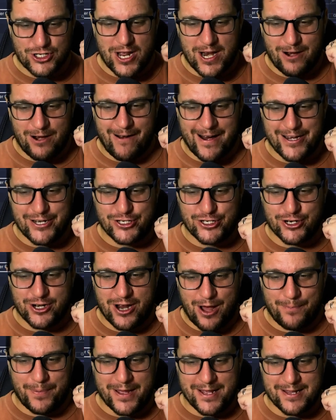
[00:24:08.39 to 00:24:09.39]
generation
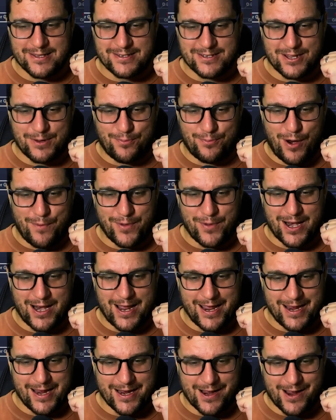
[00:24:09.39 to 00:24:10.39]
up into the Premier
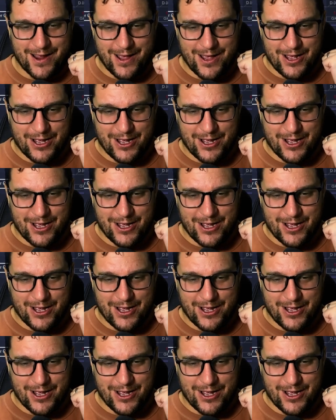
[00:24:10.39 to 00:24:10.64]
League.